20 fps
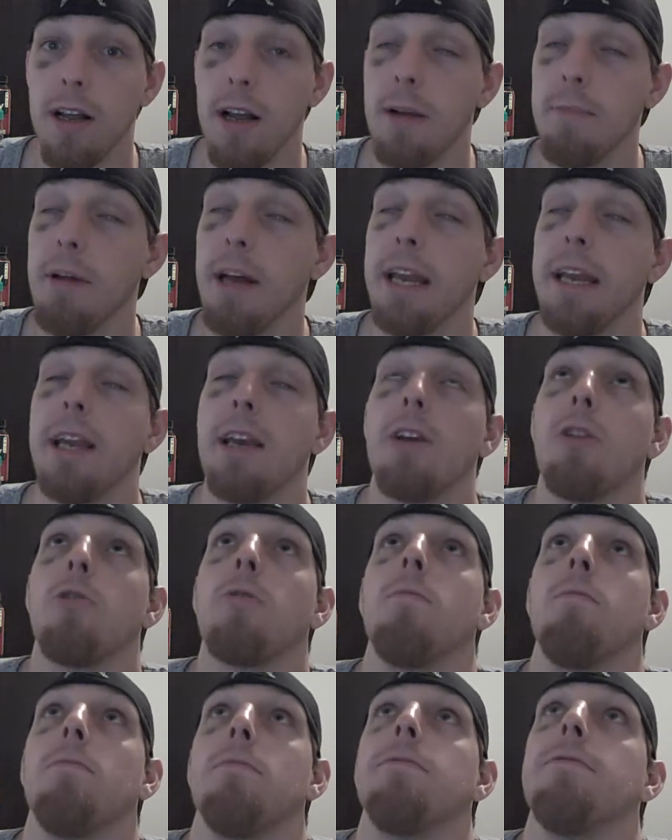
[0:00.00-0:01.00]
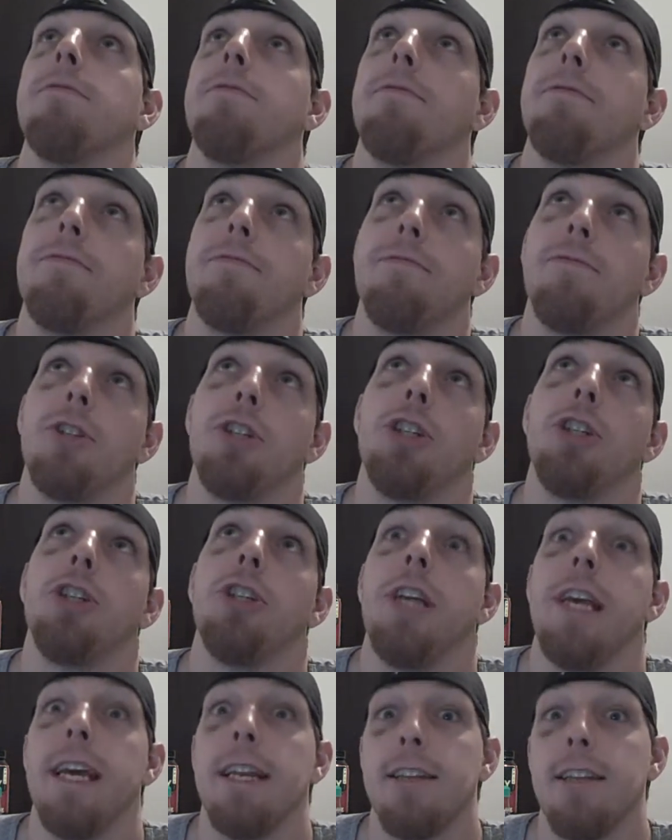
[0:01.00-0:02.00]
I'm like,
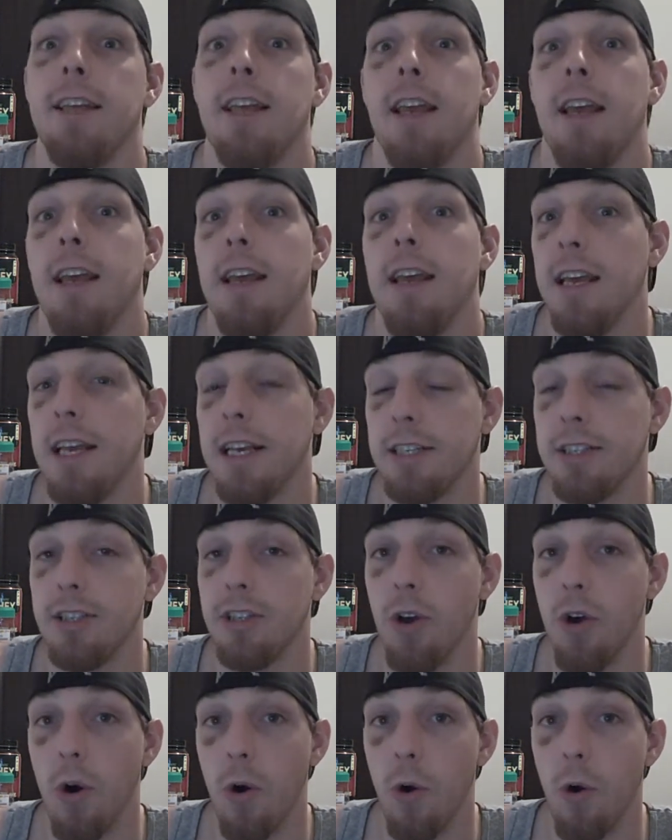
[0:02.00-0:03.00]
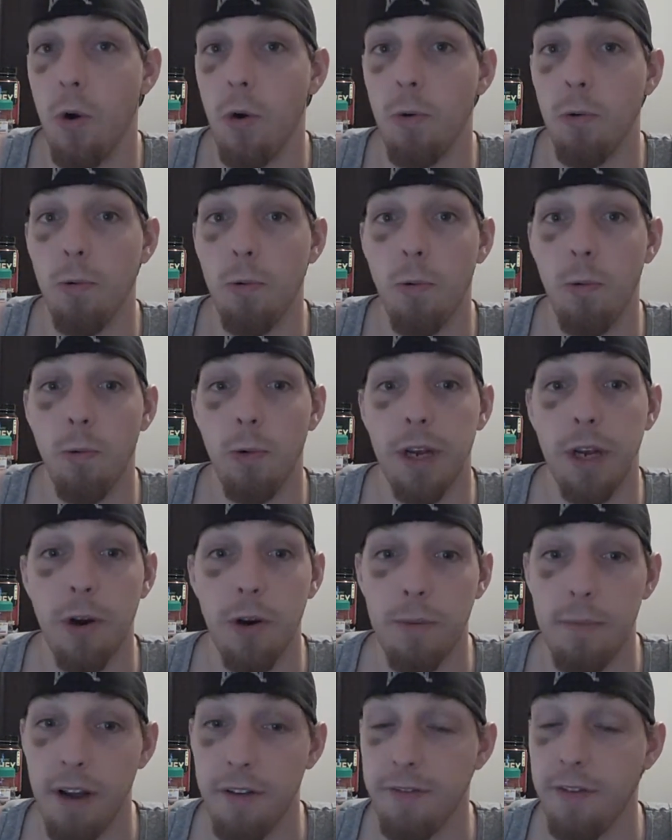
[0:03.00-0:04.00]
shit. So we go
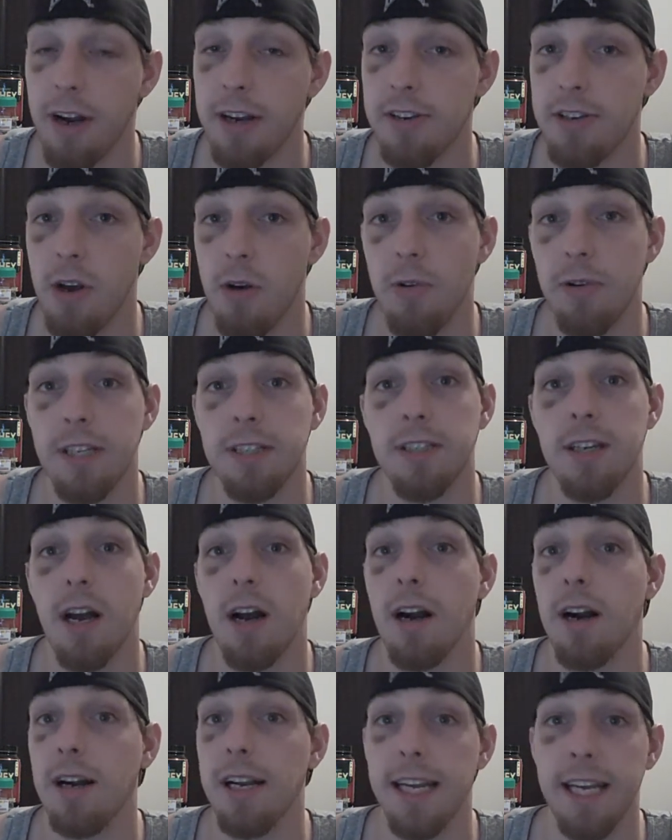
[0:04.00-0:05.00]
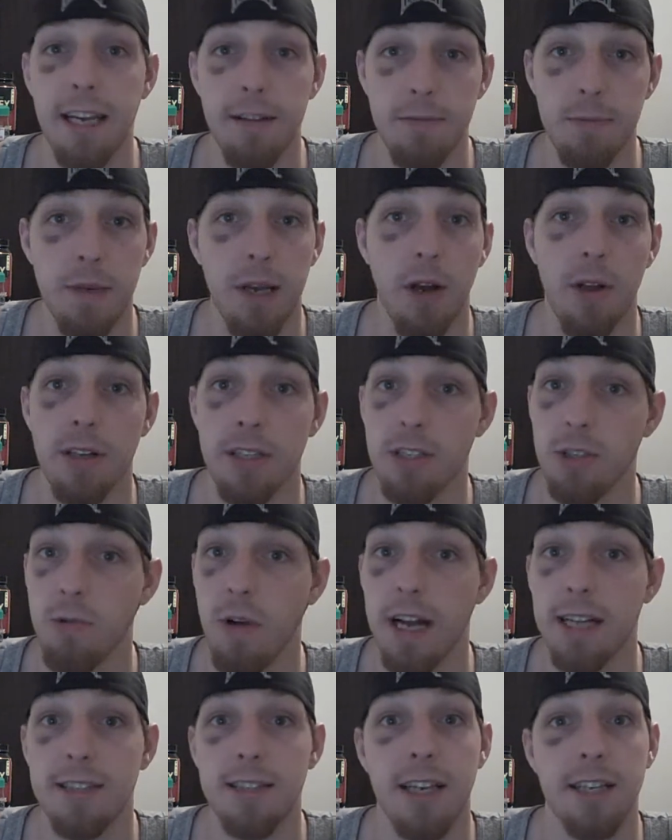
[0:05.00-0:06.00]
to my friend Tony's car. He gives me all his
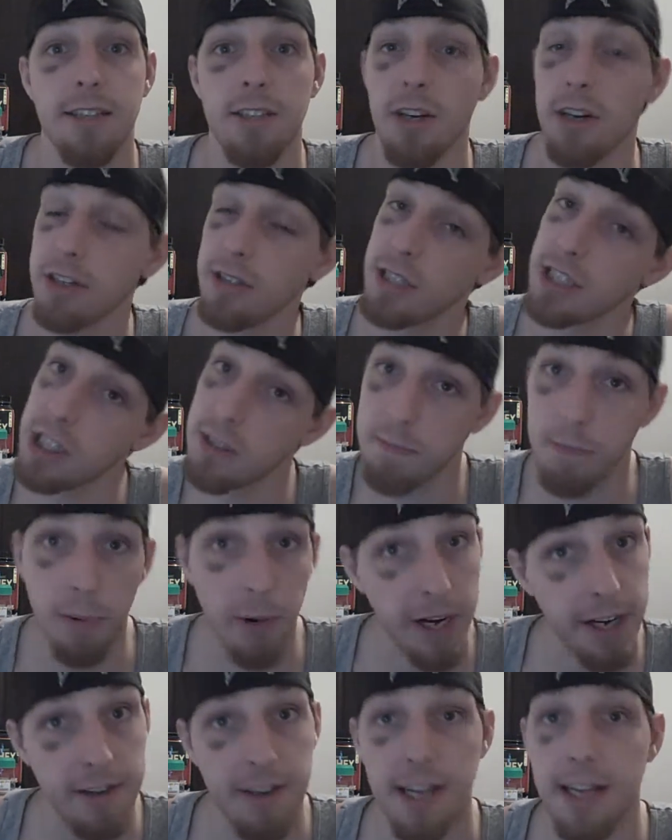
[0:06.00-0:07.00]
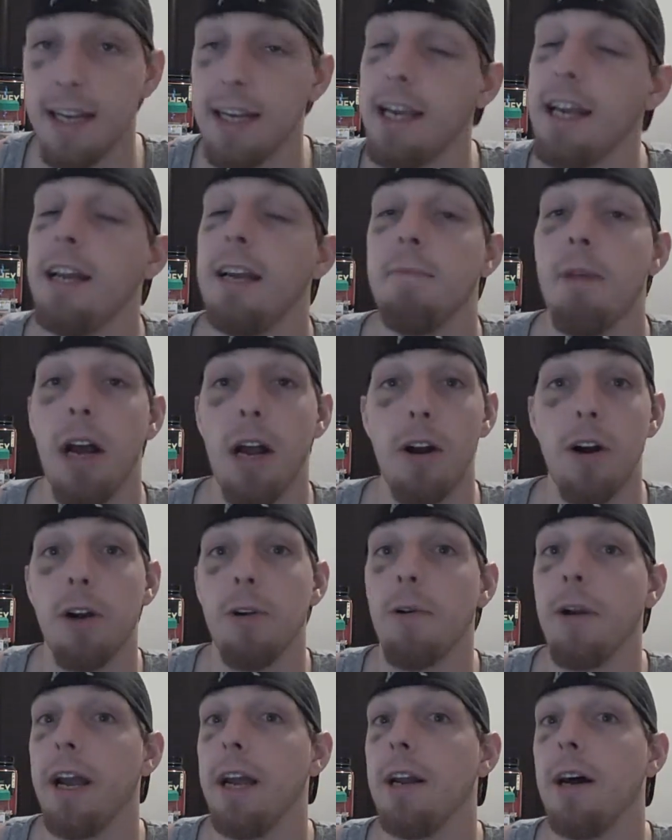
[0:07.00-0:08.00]
sweats. I start sprinting, getting my
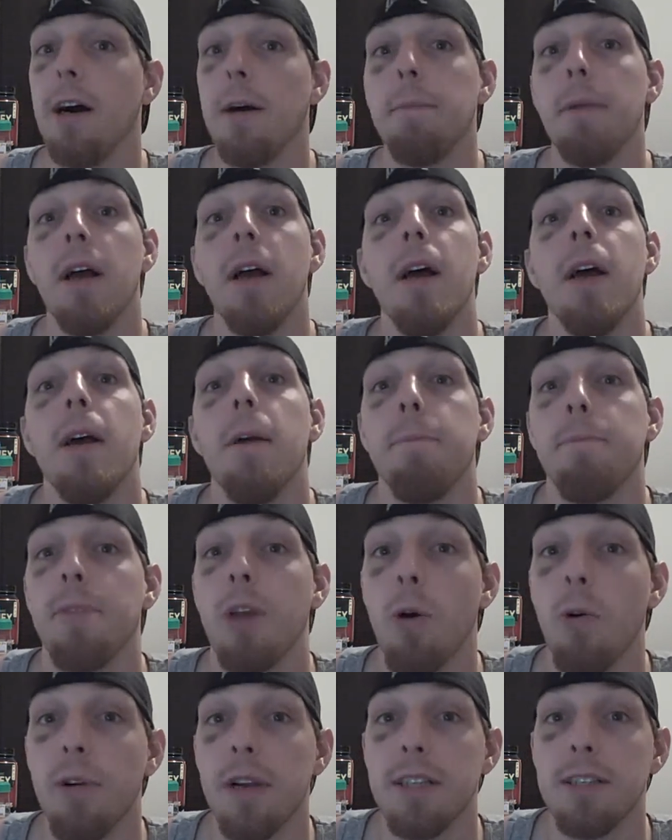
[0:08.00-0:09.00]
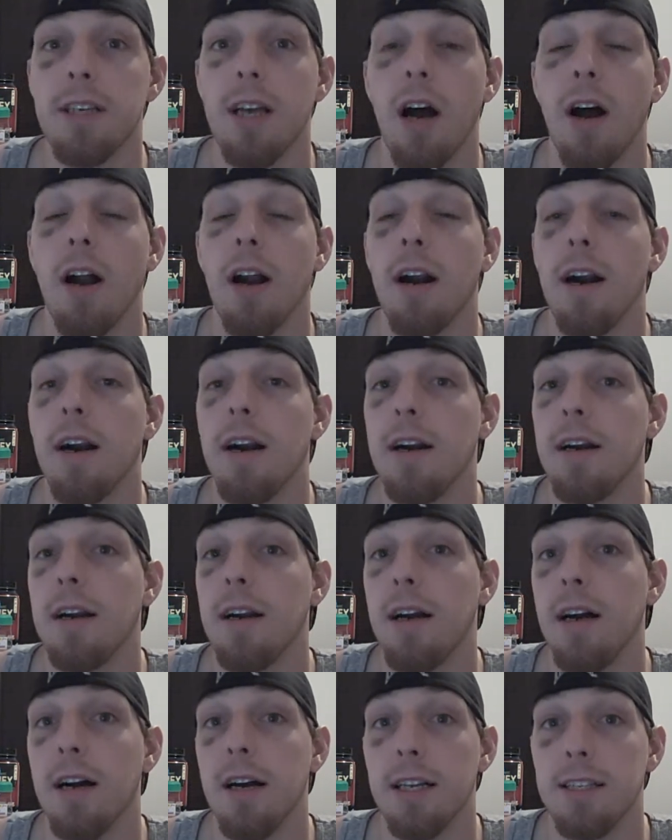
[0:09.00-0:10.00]
heart rate up, go in his car,
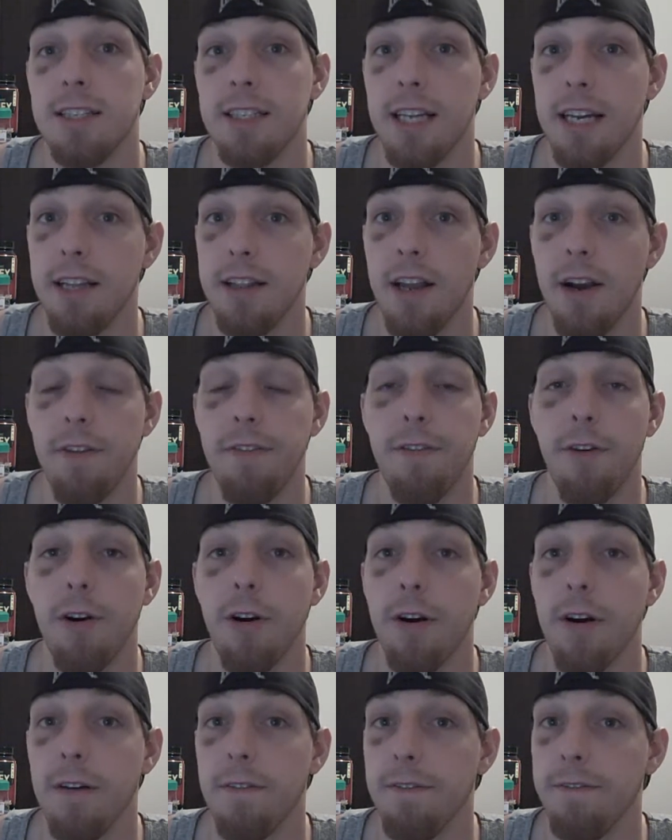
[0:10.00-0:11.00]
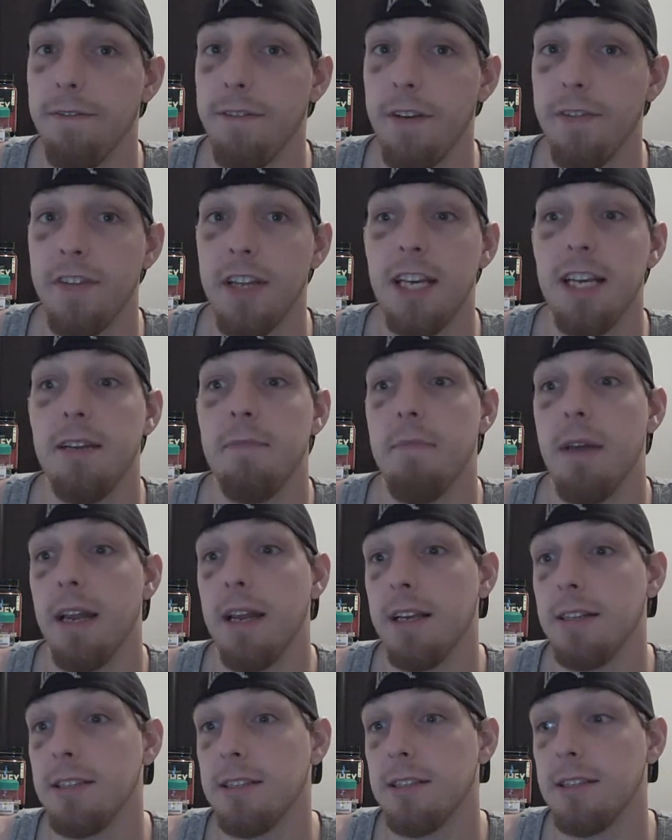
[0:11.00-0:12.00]
sit in there for 15
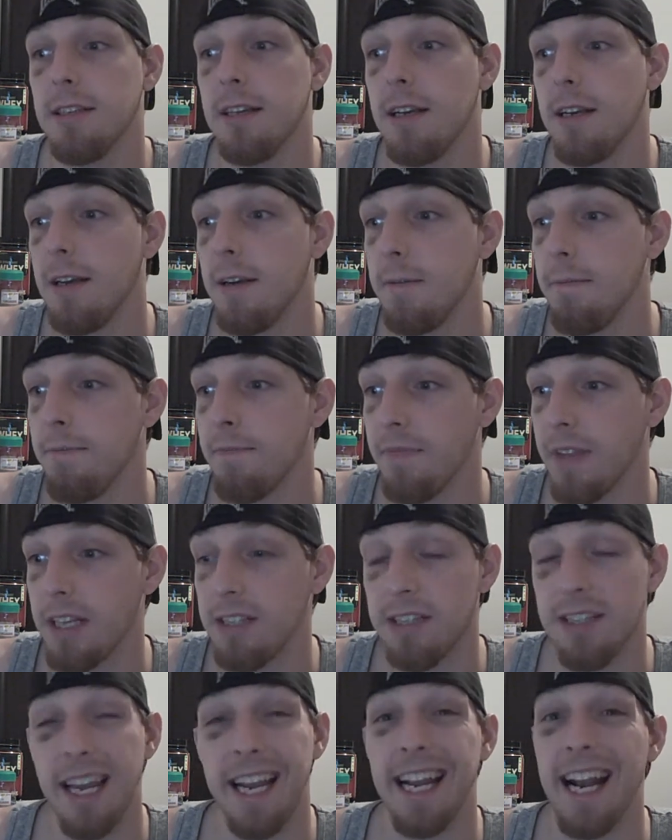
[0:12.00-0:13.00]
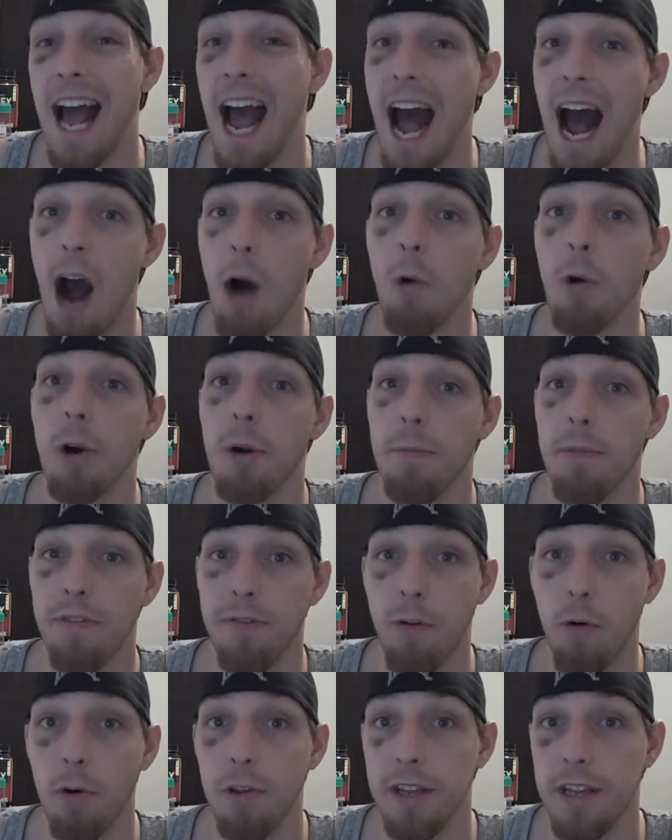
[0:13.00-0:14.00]
minutes. It's like an hour
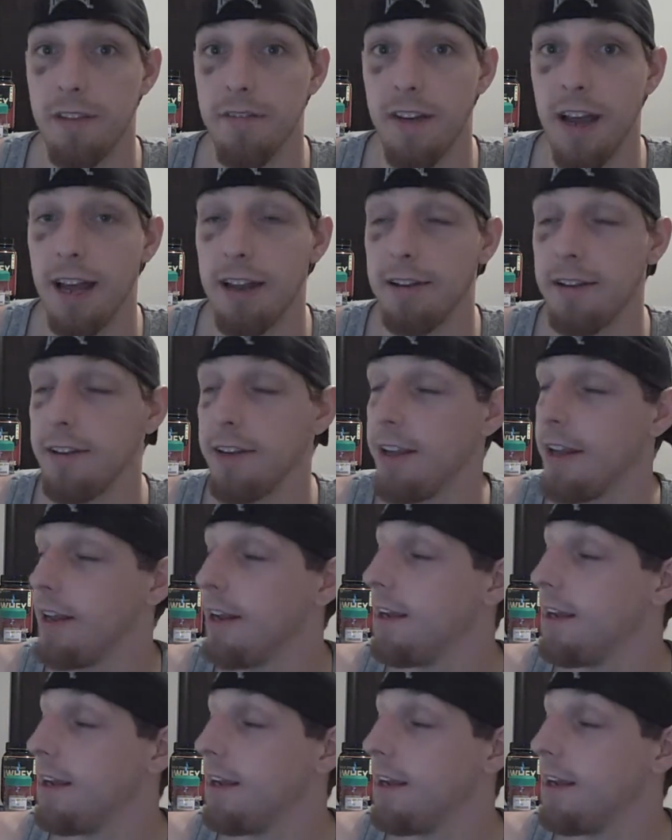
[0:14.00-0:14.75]
before the event.